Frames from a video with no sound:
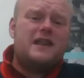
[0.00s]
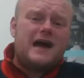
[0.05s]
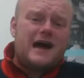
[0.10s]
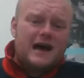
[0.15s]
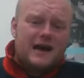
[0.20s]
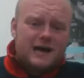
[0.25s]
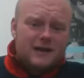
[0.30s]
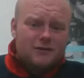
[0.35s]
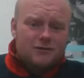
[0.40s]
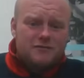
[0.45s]

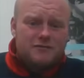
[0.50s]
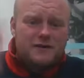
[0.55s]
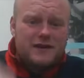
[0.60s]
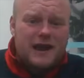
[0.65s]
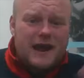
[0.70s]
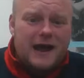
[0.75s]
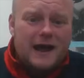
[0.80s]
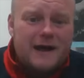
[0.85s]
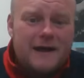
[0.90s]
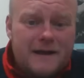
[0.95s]
that. Enough of
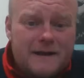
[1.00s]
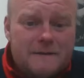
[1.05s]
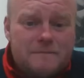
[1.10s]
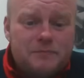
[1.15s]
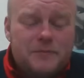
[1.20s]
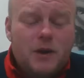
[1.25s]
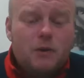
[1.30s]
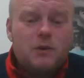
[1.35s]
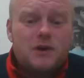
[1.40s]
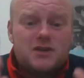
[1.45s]
that.
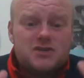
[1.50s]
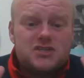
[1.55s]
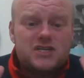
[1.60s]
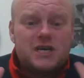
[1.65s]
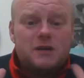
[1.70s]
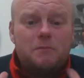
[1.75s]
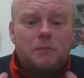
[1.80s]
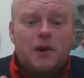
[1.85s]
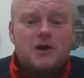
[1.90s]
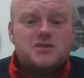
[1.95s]
I want to
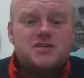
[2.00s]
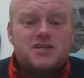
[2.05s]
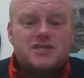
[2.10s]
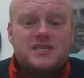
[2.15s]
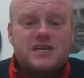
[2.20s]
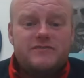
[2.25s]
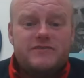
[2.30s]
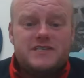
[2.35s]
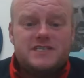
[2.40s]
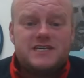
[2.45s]
see
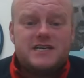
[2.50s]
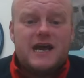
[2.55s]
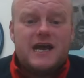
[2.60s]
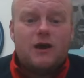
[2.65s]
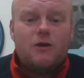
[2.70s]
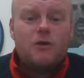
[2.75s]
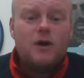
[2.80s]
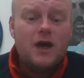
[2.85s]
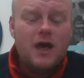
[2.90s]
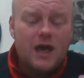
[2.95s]
positivity
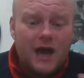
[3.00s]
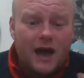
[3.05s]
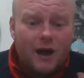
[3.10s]
now.